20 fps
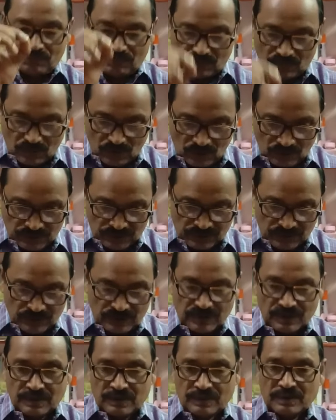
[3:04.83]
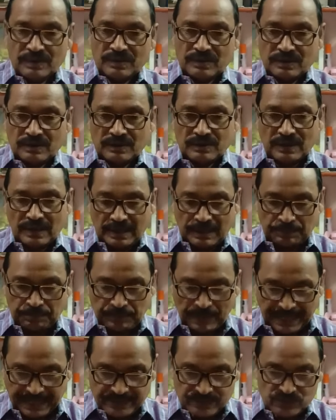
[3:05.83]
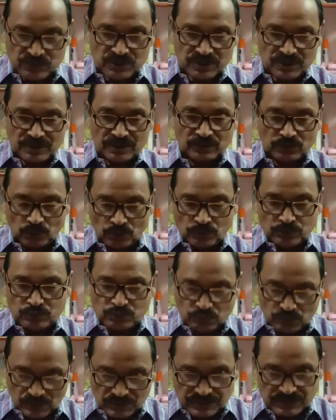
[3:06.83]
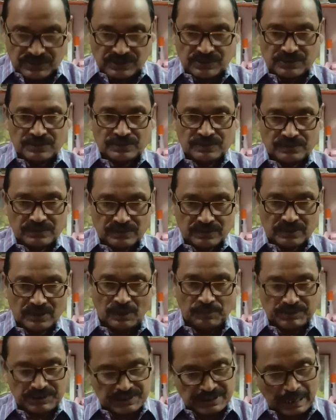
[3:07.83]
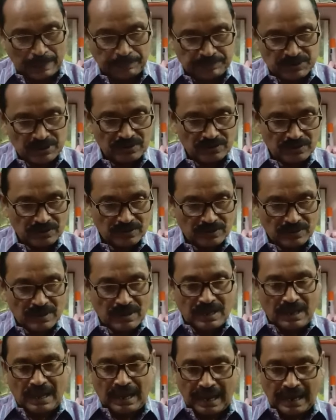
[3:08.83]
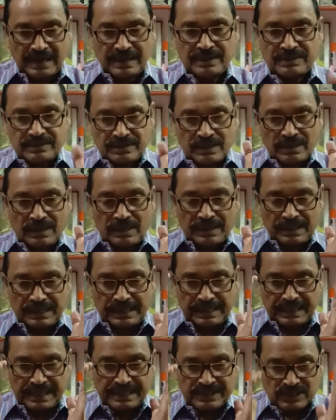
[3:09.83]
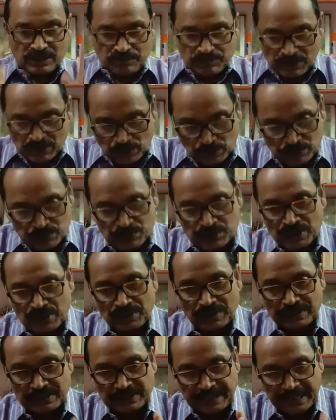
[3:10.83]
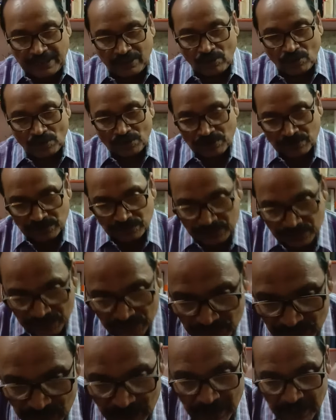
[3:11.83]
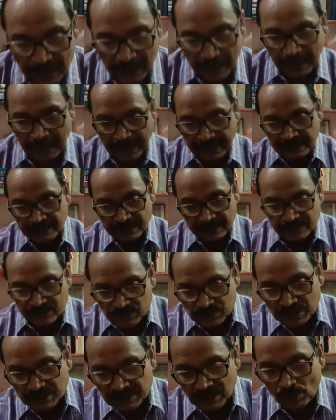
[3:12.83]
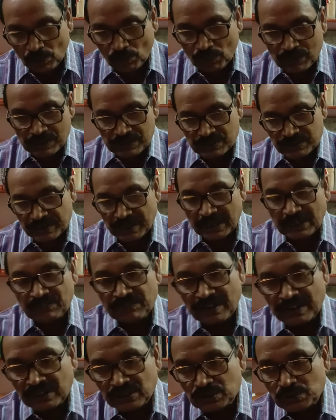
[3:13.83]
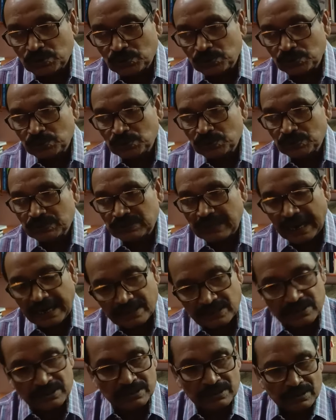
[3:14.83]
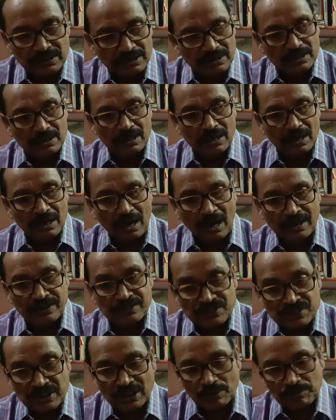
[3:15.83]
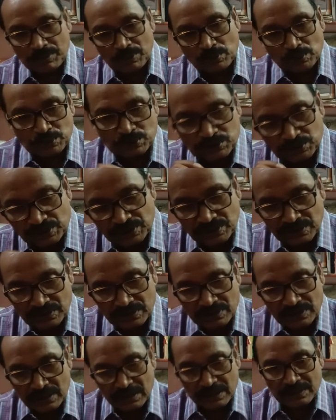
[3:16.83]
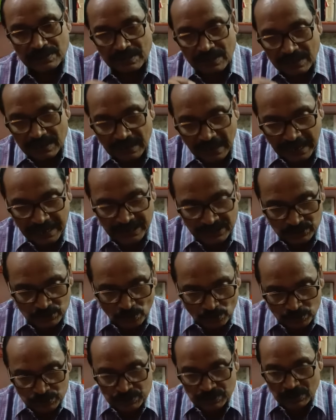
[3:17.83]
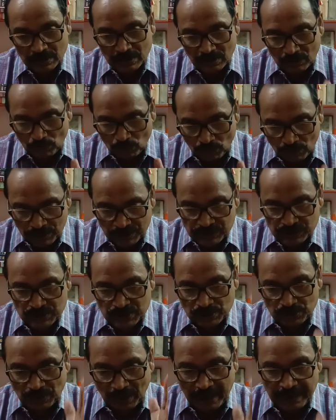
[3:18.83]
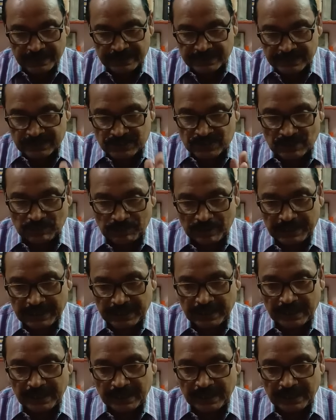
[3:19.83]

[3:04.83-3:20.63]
on a page those words of the chapter, and each of the question you take on and see the words relevant to that answer of the question, and those words you write systematically